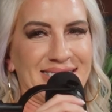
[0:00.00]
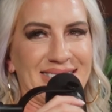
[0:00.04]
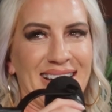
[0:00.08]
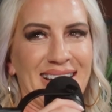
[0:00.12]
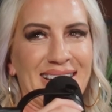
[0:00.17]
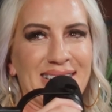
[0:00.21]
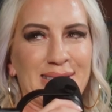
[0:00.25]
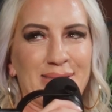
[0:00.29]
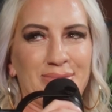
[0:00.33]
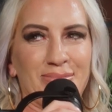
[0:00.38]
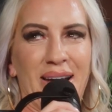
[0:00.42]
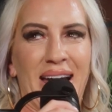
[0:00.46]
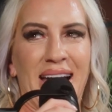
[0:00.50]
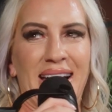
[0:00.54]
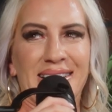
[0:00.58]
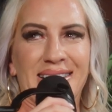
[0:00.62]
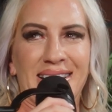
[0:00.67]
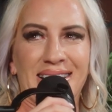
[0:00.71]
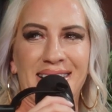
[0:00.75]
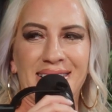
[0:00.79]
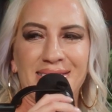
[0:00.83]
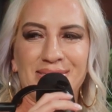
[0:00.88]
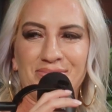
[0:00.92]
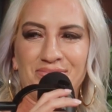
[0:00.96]
size
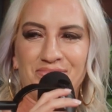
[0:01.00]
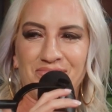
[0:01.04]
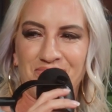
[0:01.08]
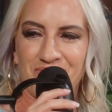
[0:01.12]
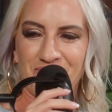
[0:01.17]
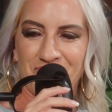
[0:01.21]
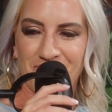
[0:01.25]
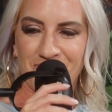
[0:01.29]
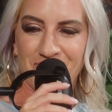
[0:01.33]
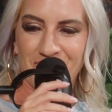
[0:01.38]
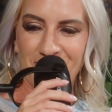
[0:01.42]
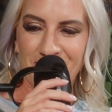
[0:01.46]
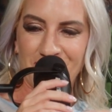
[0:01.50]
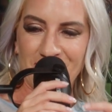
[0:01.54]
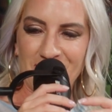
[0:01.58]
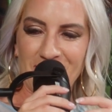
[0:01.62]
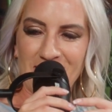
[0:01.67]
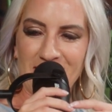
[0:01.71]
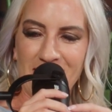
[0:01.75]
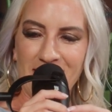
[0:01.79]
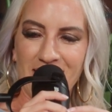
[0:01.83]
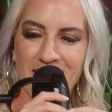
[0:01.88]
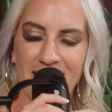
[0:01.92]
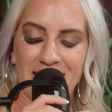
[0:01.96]
matter?
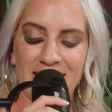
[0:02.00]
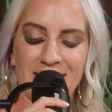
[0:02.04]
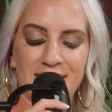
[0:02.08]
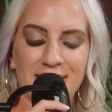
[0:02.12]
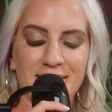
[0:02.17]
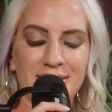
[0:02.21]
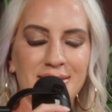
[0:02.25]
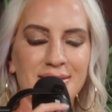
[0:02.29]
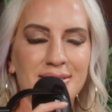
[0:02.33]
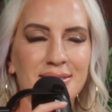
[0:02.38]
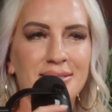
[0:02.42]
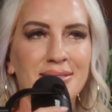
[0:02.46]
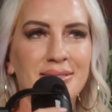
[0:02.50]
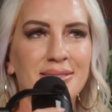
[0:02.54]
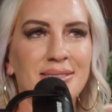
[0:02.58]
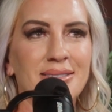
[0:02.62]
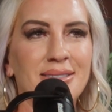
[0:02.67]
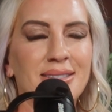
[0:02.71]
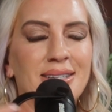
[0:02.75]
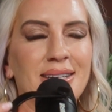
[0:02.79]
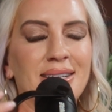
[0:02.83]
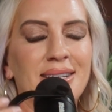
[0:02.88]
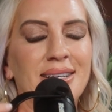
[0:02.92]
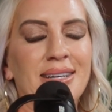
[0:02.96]
All right.
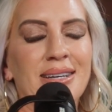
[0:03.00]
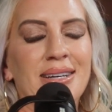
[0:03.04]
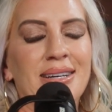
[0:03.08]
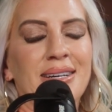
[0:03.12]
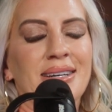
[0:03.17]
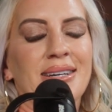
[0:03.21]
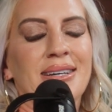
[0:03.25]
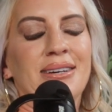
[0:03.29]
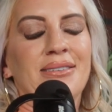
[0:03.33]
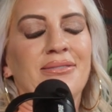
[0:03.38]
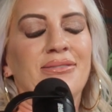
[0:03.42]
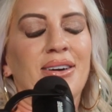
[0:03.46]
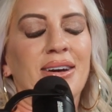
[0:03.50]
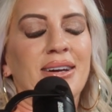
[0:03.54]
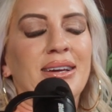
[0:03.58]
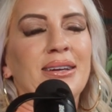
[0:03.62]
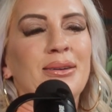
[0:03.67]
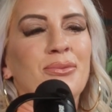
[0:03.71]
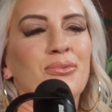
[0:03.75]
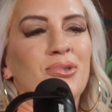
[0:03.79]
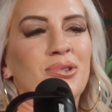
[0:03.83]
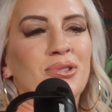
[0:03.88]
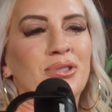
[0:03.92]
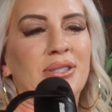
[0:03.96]

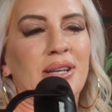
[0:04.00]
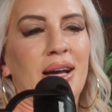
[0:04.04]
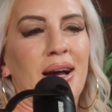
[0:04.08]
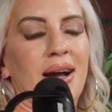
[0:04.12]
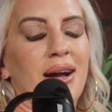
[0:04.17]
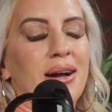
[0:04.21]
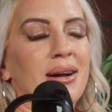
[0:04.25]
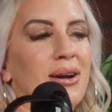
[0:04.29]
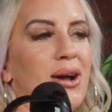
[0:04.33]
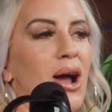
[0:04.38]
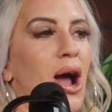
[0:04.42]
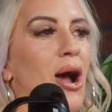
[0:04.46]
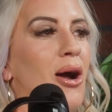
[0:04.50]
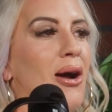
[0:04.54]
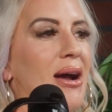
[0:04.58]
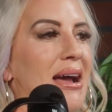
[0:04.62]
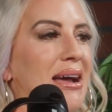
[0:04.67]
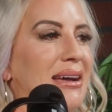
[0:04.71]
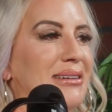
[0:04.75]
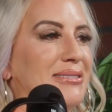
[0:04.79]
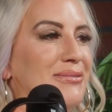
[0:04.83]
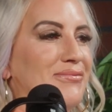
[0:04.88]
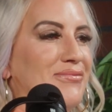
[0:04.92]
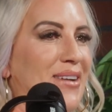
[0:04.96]
Fucking woosah. All
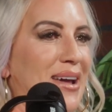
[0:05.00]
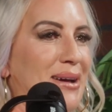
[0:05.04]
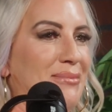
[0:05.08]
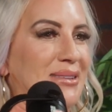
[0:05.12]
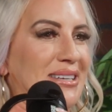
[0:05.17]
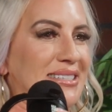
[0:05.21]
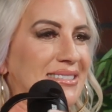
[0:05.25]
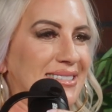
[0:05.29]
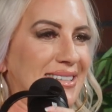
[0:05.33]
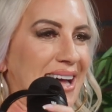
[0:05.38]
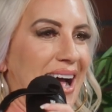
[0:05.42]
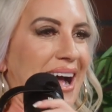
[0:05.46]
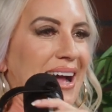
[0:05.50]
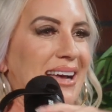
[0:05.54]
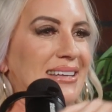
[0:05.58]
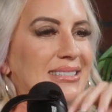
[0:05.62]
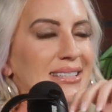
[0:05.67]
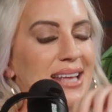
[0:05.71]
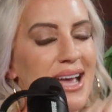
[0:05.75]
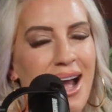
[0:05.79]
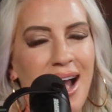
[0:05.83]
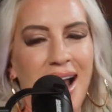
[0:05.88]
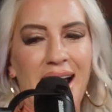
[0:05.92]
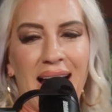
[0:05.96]
right. Family
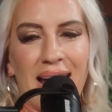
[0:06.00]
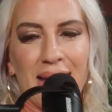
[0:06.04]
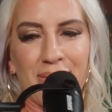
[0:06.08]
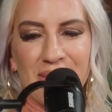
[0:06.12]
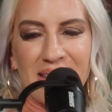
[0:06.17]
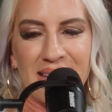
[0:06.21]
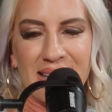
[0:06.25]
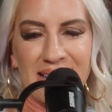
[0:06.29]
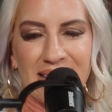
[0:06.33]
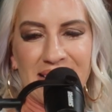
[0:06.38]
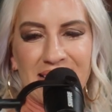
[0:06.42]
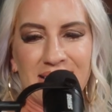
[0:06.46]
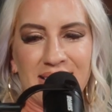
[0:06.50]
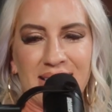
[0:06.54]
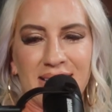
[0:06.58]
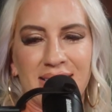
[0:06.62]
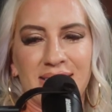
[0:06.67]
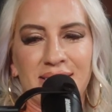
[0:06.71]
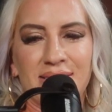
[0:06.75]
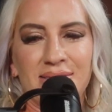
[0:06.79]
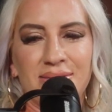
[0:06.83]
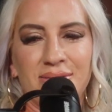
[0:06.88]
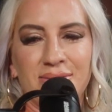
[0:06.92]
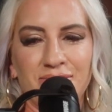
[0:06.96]
size. I
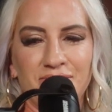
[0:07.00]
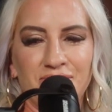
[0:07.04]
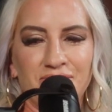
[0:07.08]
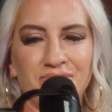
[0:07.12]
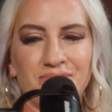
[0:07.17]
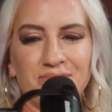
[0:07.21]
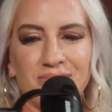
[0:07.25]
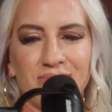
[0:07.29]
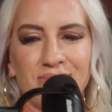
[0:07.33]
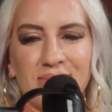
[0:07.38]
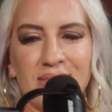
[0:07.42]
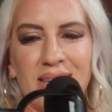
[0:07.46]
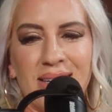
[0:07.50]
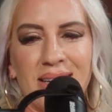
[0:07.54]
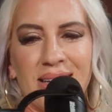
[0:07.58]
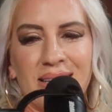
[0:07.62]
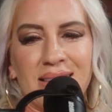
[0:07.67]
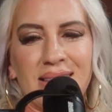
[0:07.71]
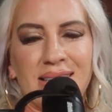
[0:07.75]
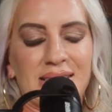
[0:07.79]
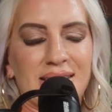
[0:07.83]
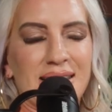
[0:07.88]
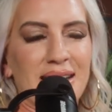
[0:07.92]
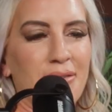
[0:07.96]
mean,
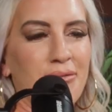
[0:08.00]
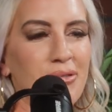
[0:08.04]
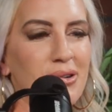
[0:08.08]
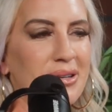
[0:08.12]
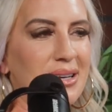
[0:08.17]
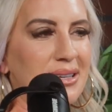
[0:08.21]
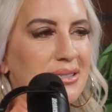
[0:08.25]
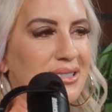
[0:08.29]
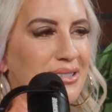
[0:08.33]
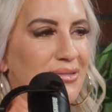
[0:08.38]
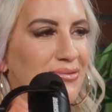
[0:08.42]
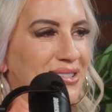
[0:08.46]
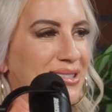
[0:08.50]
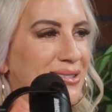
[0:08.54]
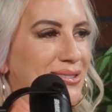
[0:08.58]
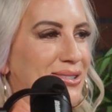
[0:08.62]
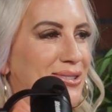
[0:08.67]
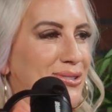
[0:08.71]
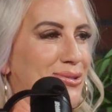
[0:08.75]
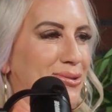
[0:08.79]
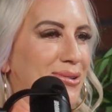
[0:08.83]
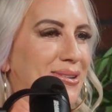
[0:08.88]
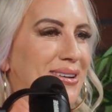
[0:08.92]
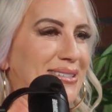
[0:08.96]
listen, everyone has different
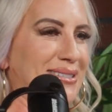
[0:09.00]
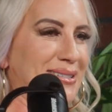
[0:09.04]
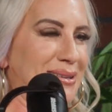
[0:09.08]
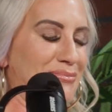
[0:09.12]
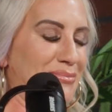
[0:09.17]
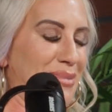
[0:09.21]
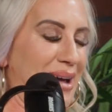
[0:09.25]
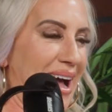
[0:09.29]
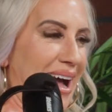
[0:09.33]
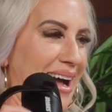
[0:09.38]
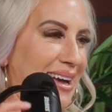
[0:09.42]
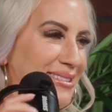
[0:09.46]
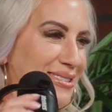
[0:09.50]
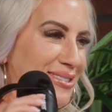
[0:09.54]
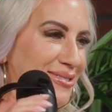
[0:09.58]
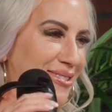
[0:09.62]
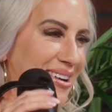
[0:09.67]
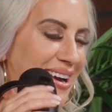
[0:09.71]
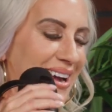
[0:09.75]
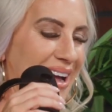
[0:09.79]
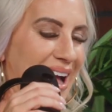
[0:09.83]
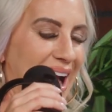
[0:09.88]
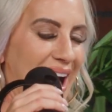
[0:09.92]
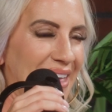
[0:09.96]
stories and pasts,
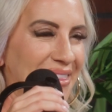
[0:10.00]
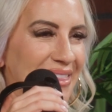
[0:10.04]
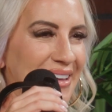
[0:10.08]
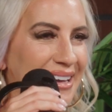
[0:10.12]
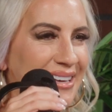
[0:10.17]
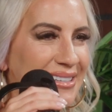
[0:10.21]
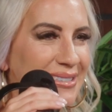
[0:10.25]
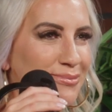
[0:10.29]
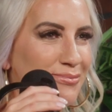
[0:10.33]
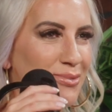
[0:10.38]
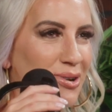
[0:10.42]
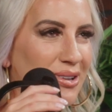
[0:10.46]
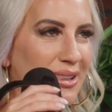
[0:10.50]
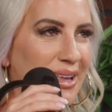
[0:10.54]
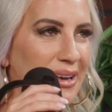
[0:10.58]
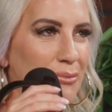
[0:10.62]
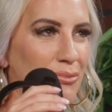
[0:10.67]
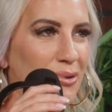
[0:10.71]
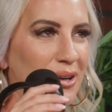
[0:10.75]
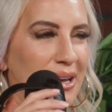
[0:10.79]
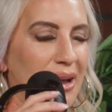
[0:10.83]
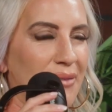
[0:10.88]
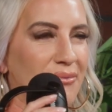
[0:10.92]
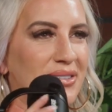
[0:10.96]
right? I think it's more
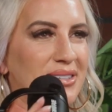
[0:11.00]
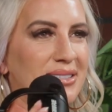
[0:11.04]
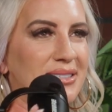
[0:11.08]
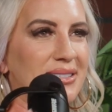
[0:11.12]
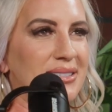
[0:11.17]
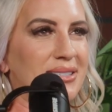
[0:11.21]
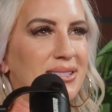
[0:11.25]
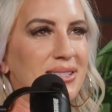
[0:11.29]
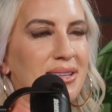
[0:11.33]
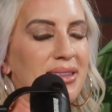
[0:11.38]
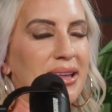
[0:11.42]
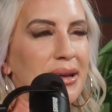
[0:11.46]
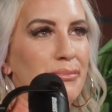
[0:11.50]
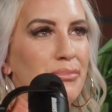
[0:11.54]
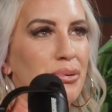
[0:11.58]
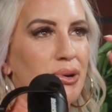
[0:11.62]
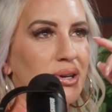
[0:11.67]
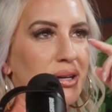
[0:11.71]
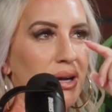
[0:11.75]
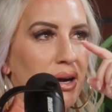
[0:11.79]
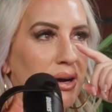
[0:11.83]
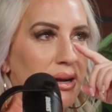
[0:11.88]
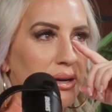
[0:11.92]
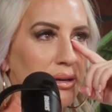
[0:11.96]
what emphasis do they
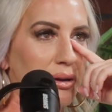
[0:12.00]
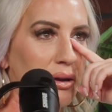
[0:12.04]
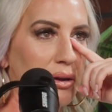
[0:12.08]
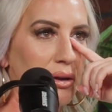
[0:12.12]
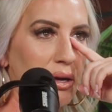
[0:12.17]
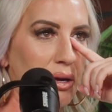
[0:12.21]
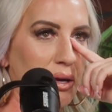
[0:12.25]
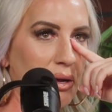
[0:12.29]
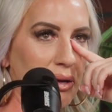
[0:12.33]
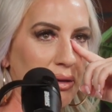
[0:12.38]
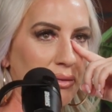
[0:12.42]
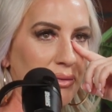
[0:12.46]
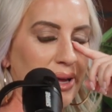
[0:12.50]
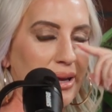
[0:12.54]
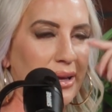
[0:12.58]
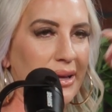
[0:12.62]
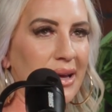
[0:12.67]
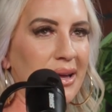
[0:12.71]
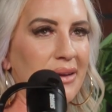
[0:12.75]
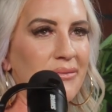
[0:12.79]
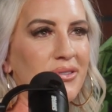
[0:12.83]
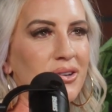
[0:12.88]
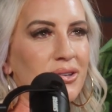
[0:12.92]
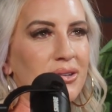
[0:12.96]
put on,
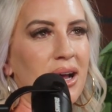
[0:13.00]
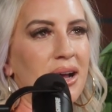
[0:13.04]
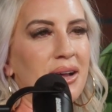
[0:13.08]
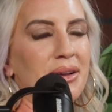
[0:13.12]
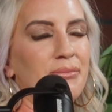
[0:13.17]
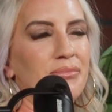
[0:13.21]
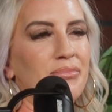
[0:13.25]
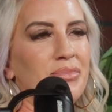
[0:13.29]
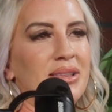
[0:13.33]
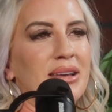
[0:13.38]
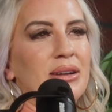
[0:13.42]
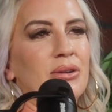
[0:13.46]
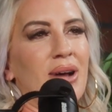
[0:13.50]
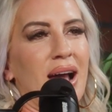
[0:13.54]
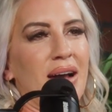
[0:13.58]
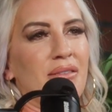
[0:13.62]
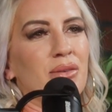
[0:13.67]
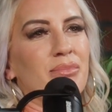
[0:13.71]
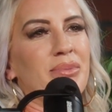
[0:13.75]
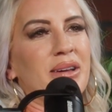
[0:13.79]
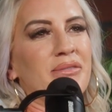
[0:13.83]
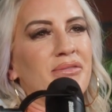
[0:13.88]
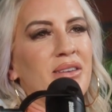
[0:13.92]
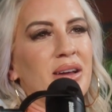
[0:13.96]
if they don't have
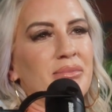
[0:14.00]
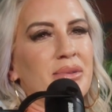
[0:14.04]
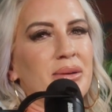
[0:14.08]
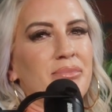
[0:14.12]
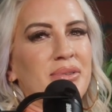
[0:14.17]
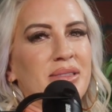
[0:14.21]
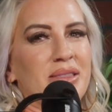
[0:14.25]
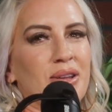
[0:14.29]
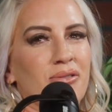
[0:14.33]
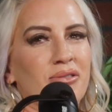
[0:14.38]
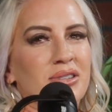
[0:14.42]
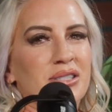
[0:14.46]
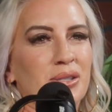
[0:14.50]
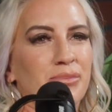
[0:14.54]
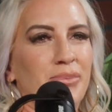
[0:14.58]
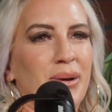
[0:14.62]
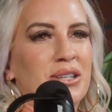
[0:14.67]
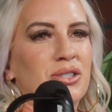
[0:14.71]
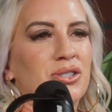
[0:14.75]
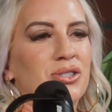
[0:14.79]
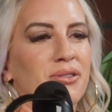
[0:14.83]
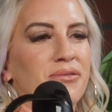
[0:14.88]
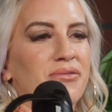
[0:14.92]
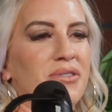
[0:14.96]
a big family, but they'll
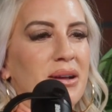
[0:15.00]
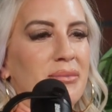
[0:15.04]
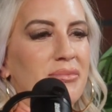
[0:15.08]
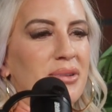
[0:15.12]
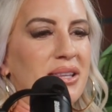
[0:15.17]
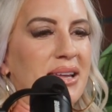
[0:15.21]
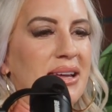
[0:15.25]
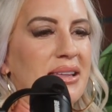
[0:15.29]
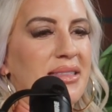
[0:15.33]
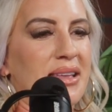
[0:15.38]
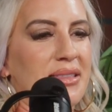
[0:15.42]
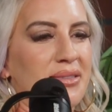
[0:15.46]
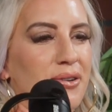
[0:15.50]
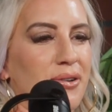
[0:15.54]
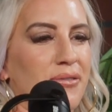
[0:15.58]
respect your family, that